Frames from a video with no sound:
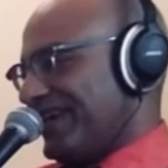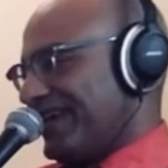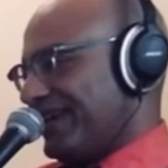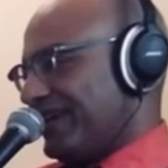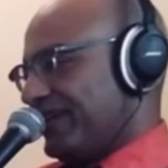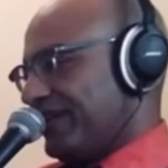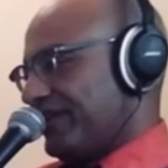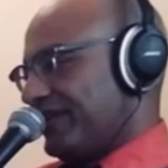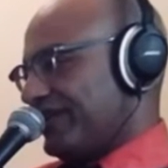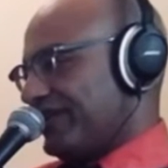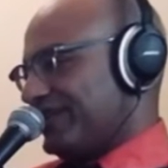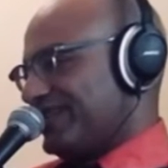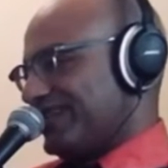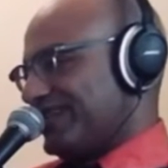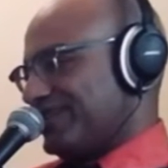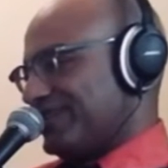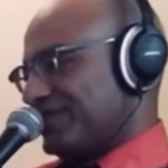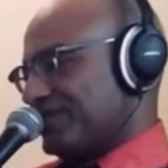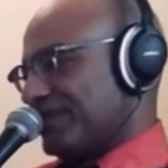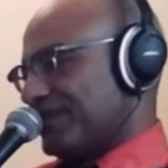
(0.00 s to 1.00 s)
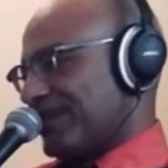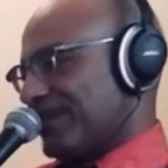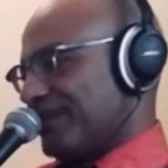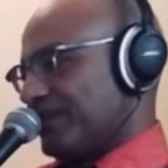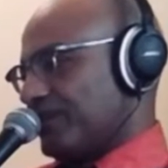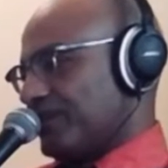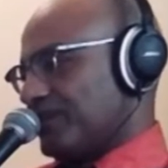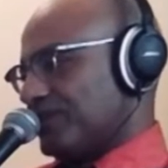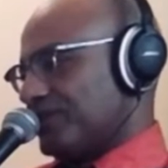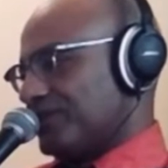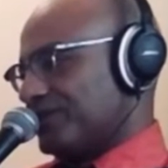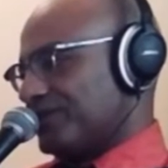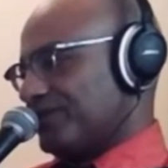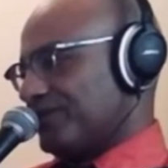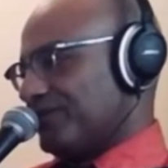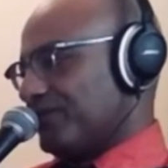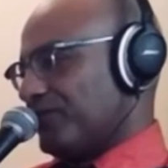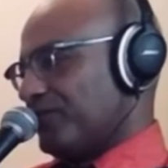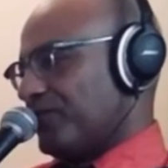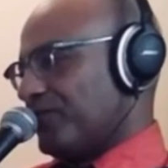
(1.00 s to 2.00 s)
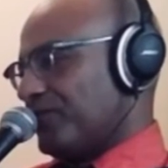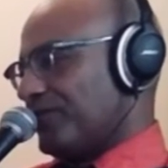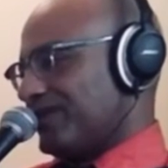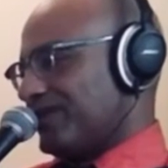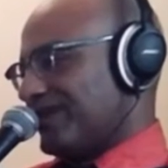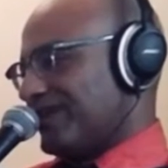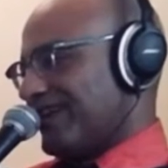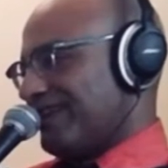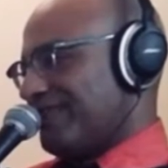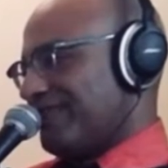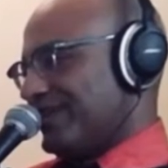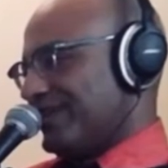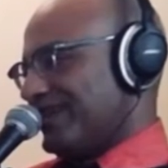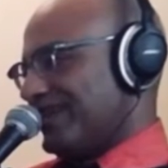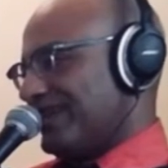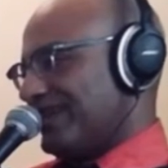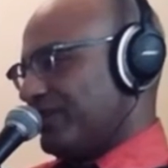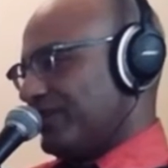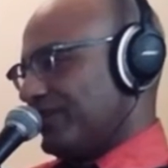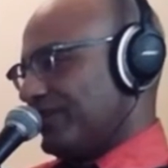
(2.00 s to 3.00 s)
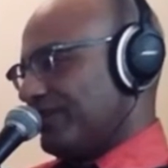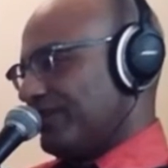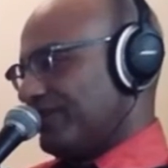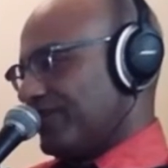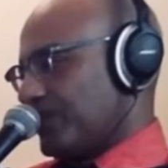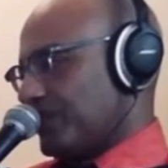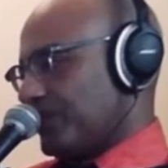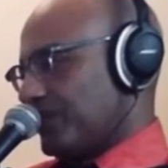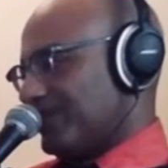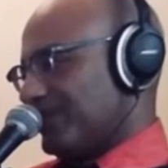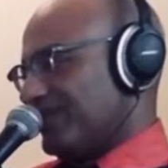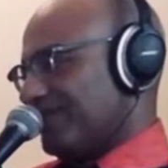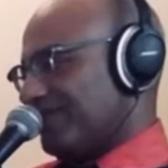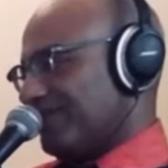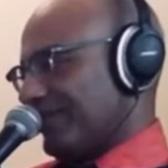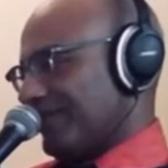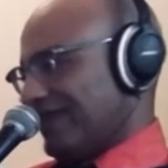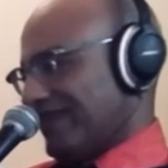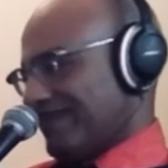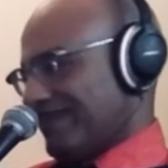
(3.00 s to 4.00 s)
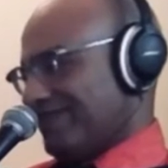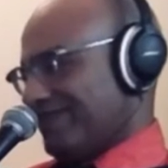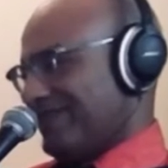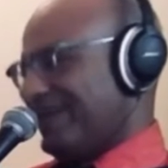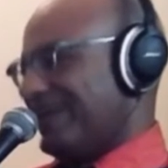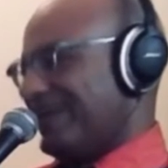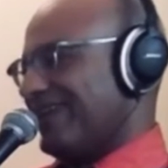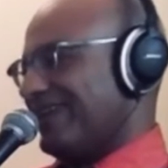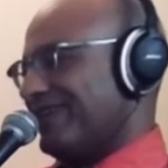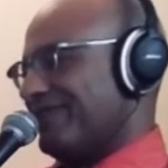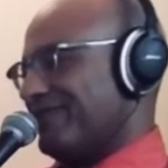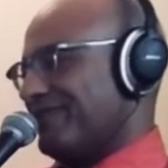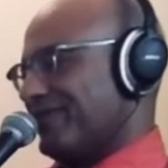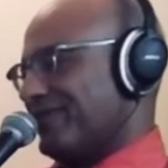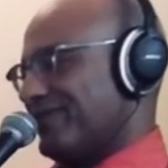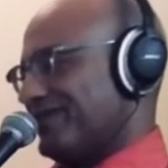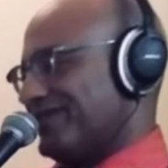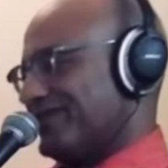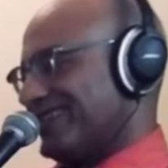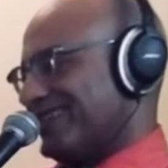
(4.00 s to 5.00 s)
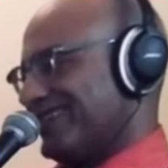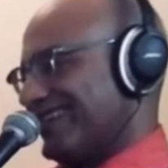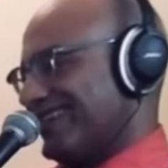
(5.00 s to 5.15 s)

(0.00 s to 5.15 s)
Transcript: Not that the desert scavengers wouldn't have been equally efficient in picking the burned